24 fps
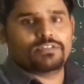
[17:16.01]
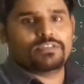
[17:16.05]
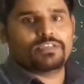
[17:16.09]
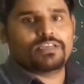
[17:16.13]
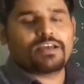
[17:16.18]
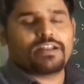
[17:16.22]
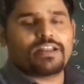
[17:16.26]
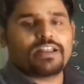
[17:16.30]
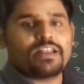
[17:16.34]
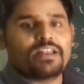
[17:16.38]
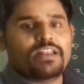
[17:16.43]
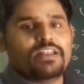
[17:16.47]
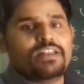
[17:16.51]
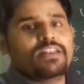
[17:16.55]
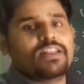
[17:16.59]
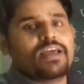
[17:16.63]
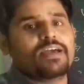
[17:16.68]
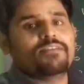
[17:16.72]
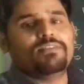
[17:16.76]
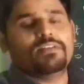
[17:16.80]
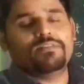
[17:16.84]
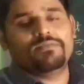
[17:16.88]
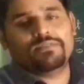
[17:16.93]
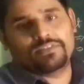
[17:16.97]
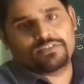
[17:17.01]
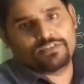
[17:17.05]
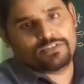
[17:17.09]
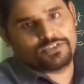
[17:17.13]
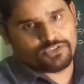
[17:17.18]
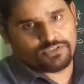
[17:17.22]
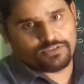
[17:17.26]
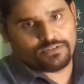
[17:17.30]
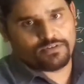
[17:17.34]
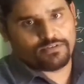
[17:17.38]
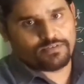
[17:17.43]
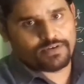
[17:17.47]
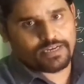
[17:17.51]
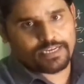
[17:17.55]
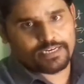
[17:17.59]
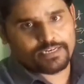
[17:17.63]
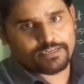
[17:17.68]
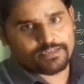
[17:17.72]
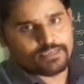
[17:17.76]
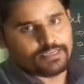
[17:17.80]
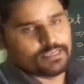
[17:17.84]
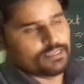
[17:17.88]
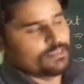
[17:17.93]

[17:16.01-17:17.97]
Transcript: They are in level with each other, right?